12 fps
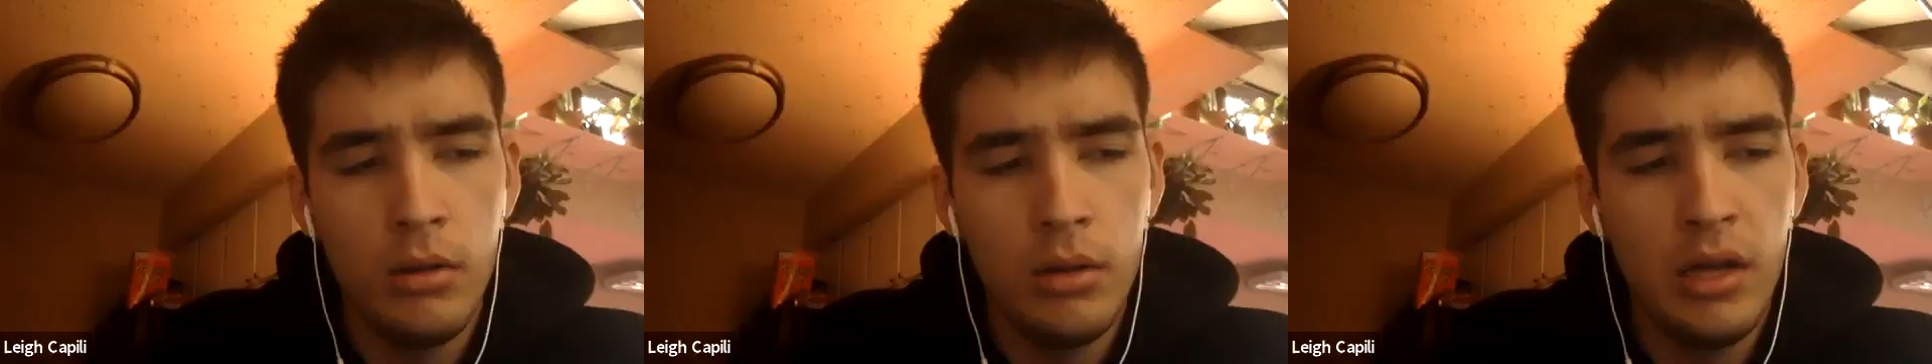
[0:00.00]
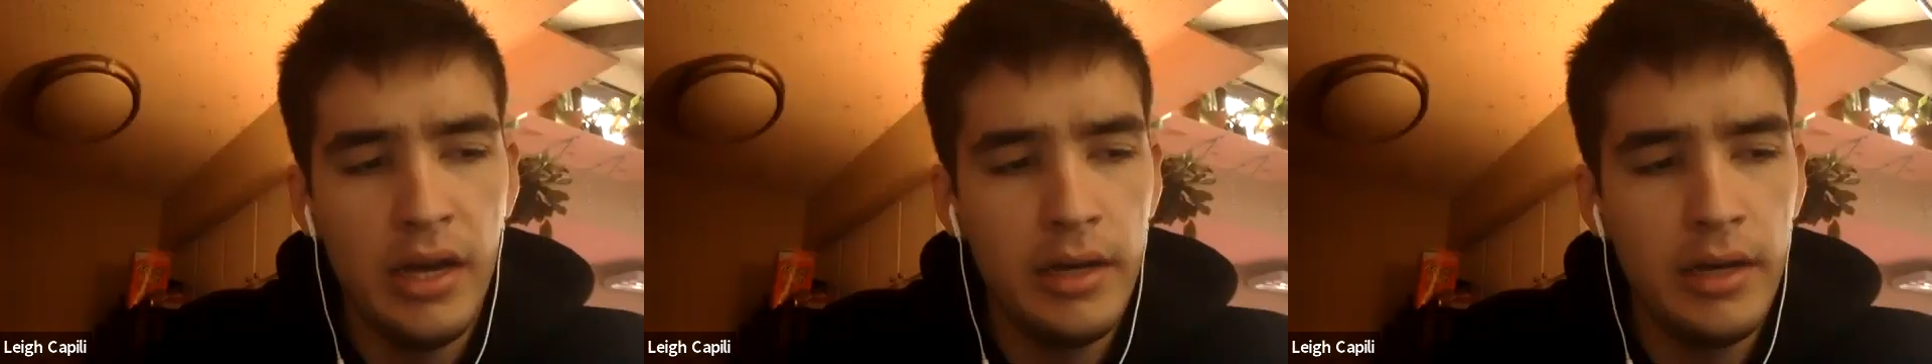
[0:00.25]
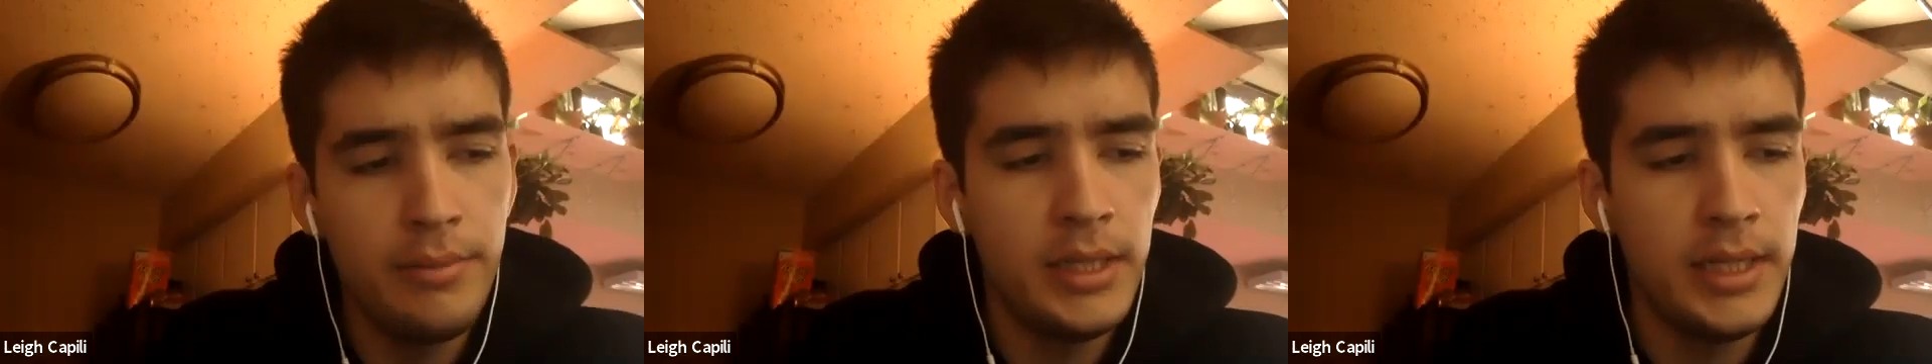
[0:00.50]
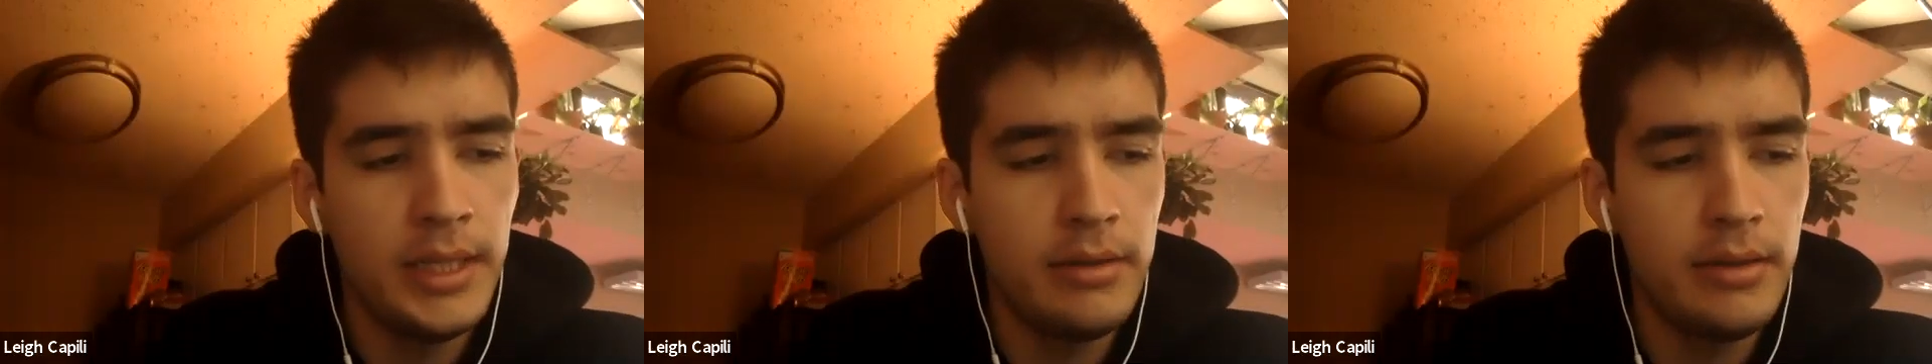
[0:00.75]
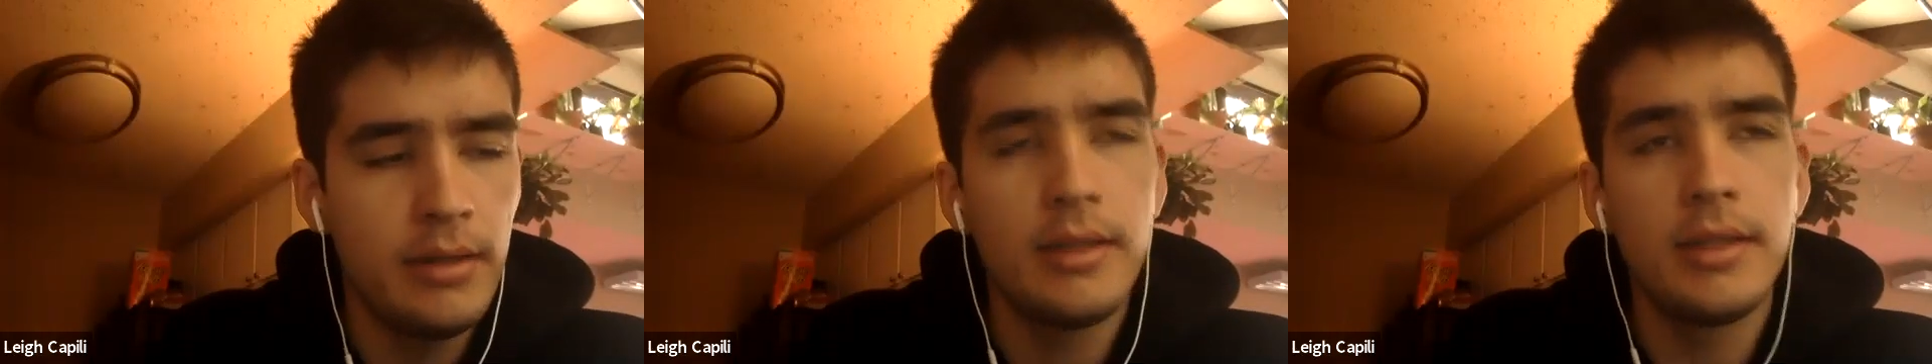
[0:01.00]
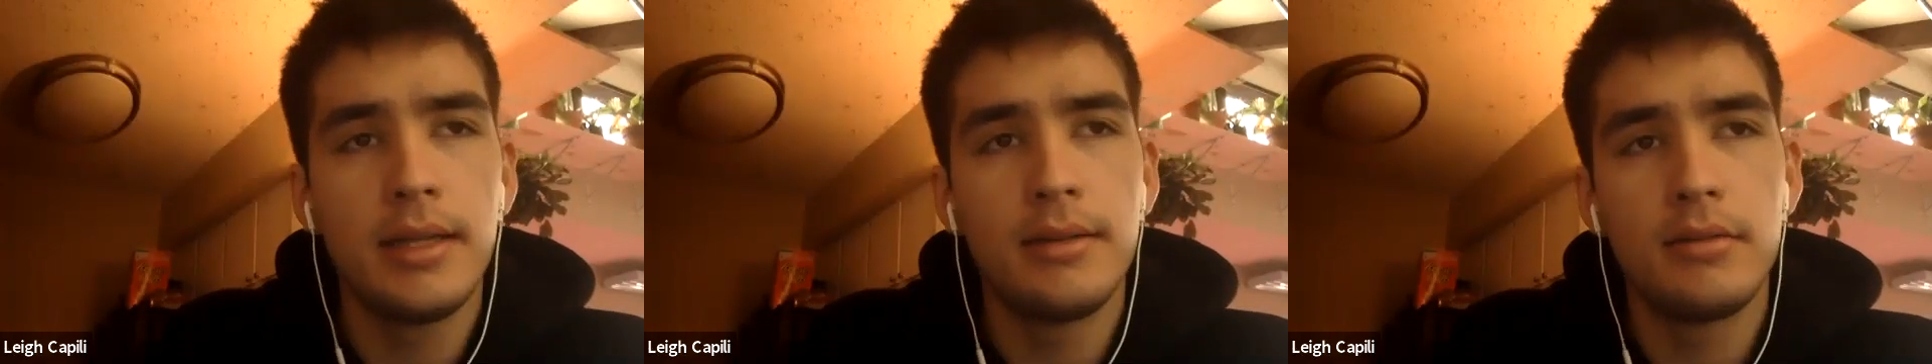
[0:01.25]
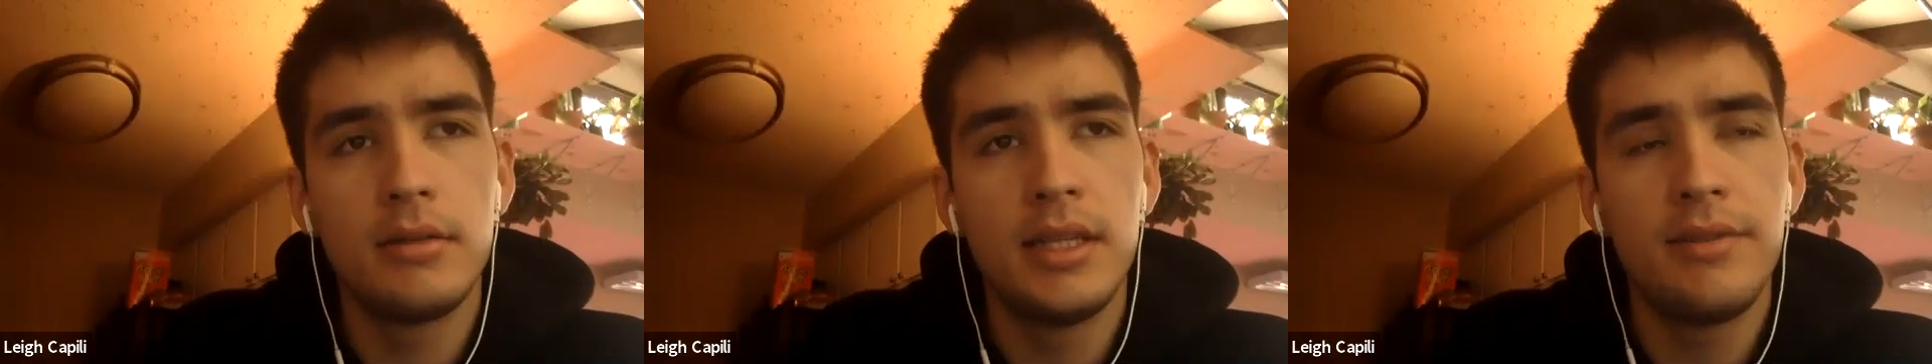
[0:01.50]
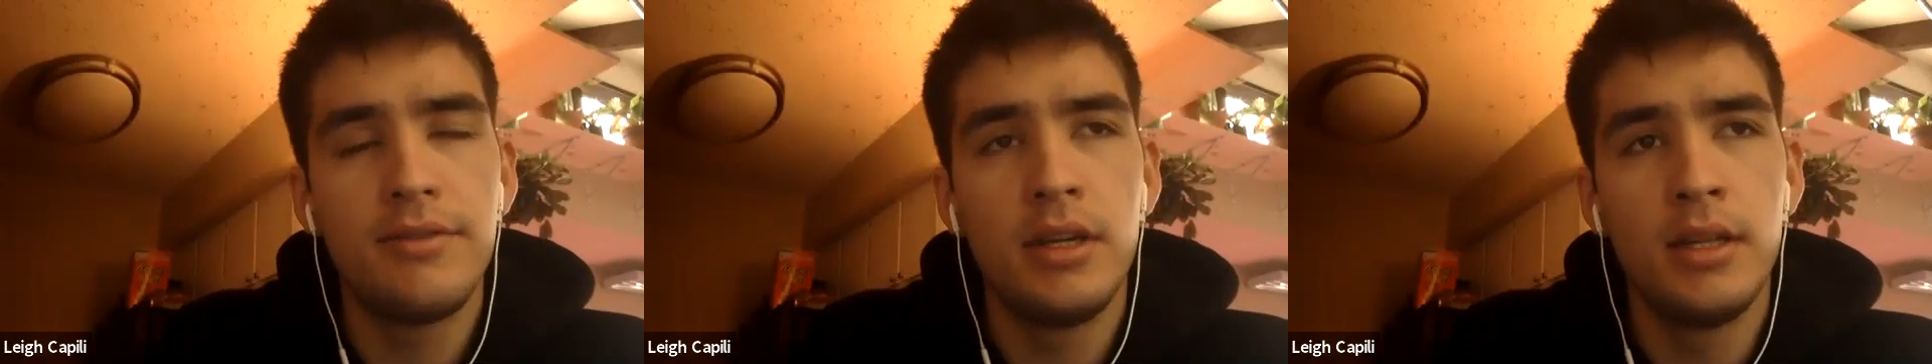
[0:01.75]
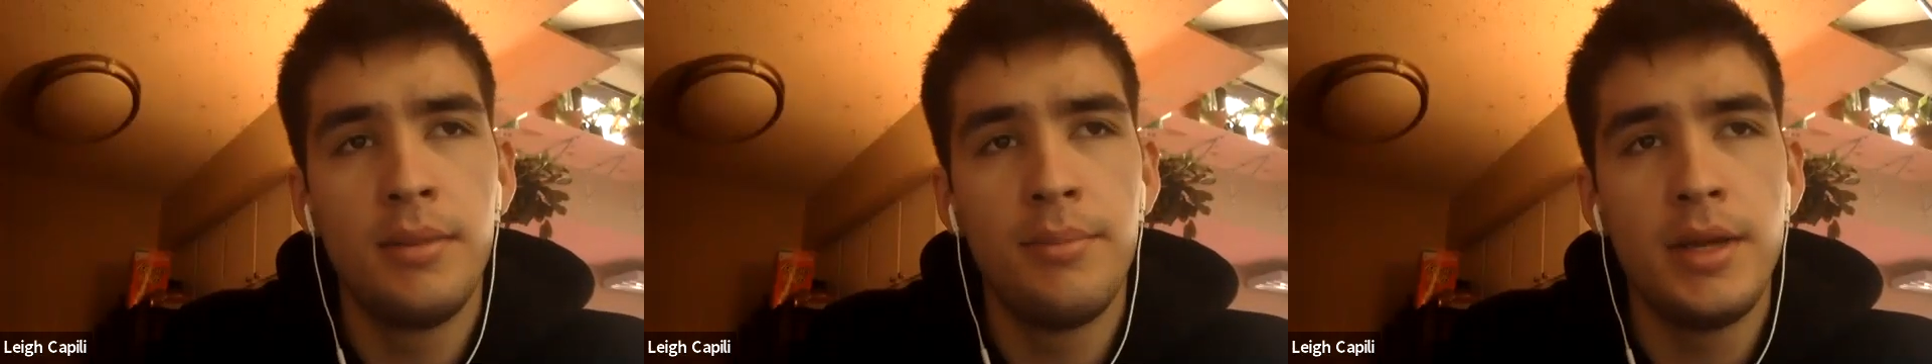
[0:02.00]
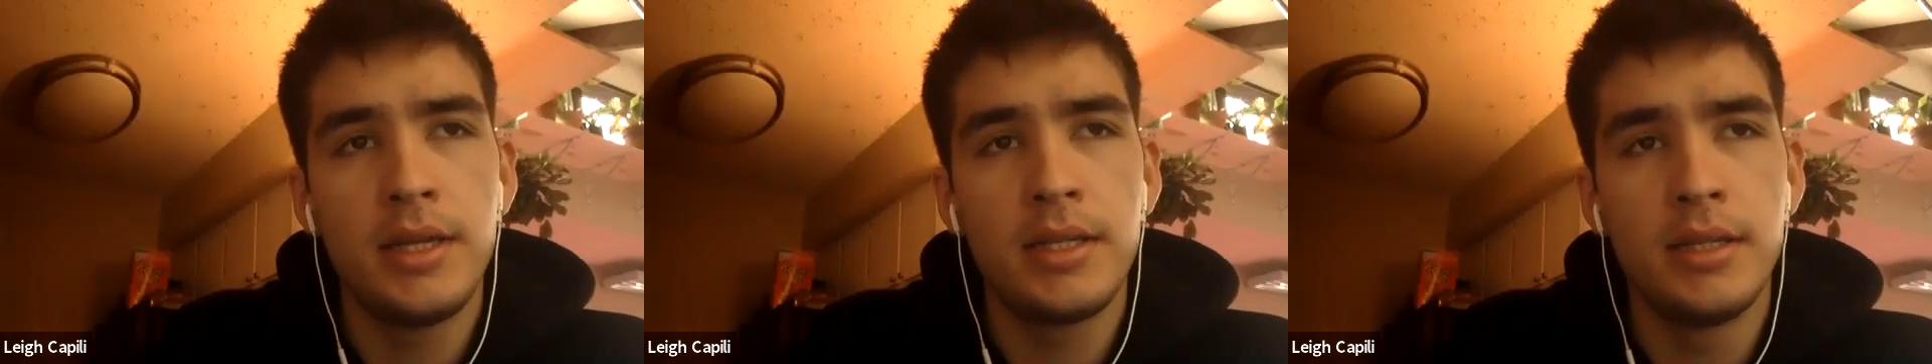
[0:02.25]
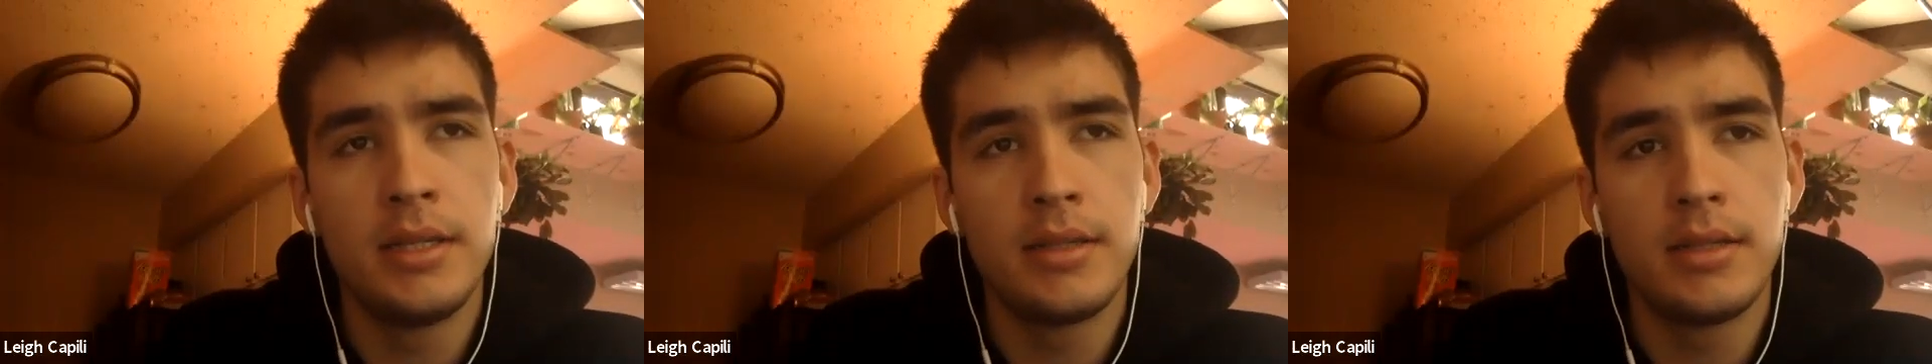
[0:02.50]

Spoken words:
yeah, I mean, I think that definitely makes sense.